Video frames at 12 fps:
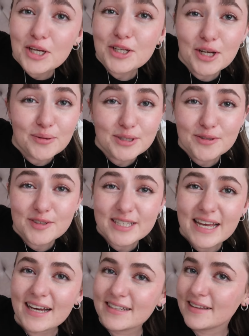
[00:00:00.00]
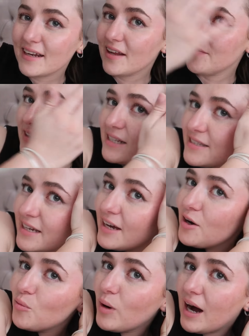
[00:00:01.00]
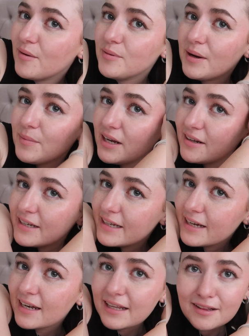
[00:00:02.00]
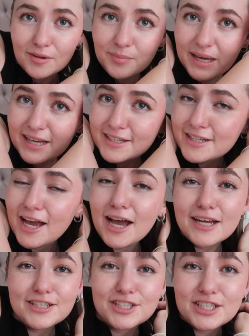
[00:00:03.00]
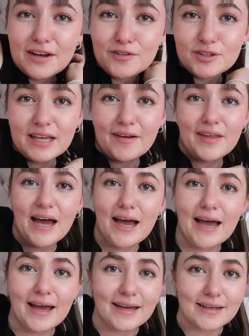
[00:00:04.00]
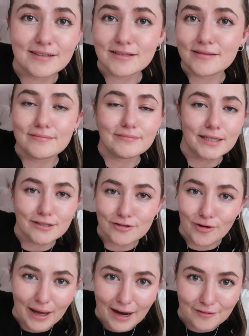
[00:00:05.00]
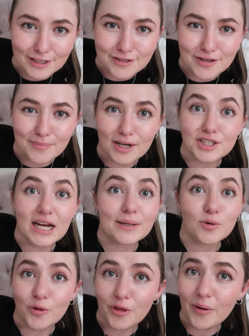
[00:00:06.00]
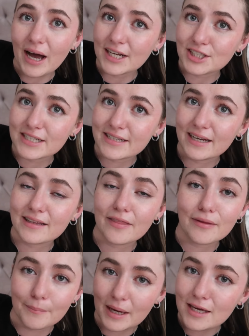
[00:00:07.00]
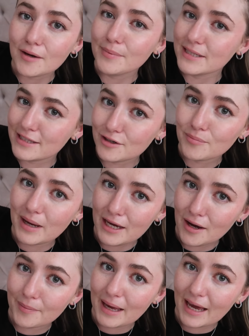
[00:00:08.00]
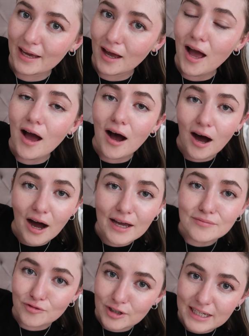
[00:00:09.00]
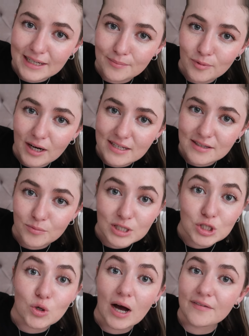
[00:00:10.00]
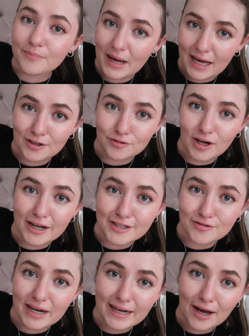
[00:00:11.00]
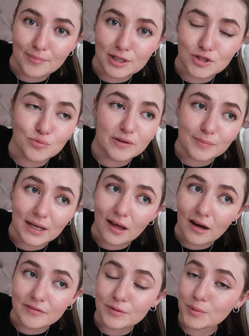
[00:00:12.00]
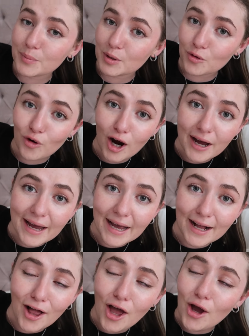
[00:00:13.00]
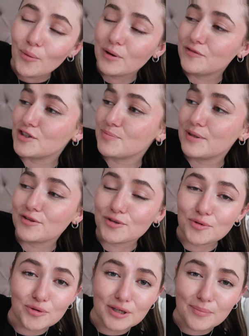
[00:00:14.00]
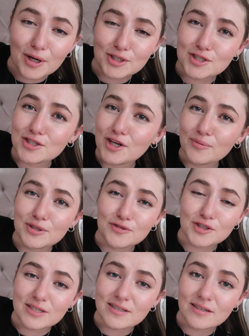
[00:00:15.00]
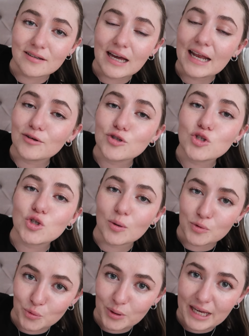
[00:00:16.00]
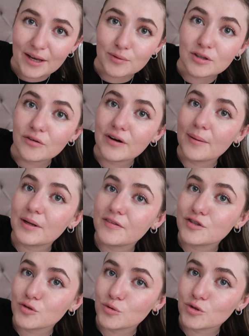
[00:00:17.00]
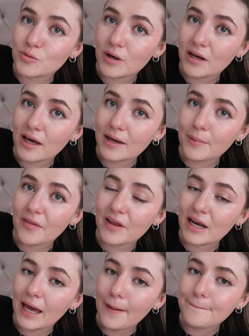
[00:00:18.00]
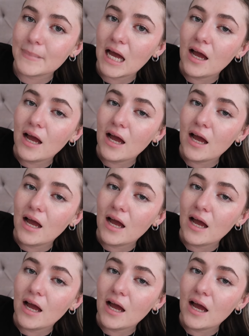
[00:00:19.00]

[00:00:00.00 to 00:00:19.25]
You know when you've just had the loveliest day? Oh wow, am I looking a little bit disheveled now. The hair is, it's not hairing so much anymore, although actually saying that, the makeup is still makeuping. I am really impressed that we do not have panda eyes right now, because we've been laughing, we've been crying, we've just been through all the emotions. You know when you just cannot stop talking with your family? This is also what I like about the lip.